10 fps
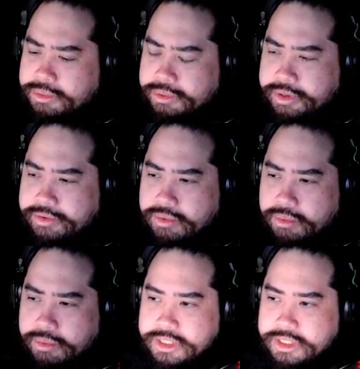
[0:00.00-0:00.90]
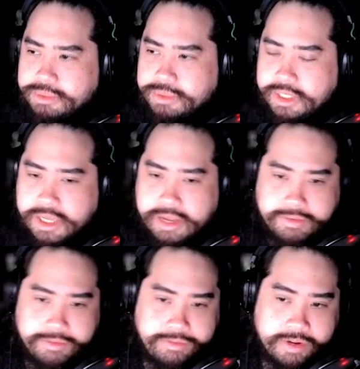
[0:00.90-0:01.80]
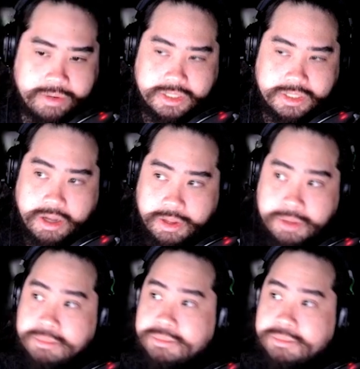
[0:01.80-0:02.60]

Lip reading: Grey for a while, I just really haven't found the time.